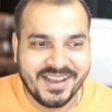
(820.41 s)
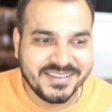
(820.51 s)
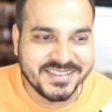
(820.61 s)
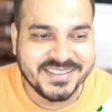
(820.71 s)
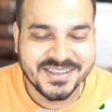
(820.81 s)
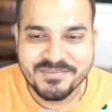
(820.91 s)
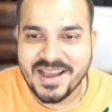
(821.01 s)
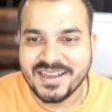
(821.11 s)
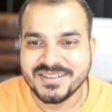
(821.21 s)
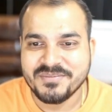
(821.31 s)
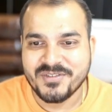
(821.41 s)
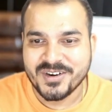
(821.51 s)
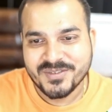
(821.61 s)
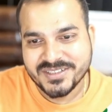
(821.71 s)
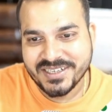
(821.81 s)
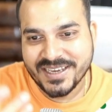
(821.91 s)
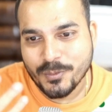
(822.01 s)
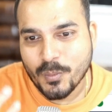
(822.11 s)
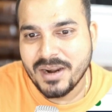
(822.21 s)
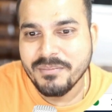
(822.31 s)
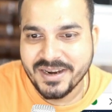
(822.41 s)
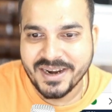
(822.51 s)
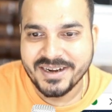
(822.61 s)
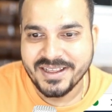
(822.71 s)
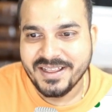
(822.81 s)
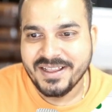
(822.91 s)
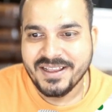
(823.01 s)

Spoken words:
And just imagine, before it was taking 1 minute,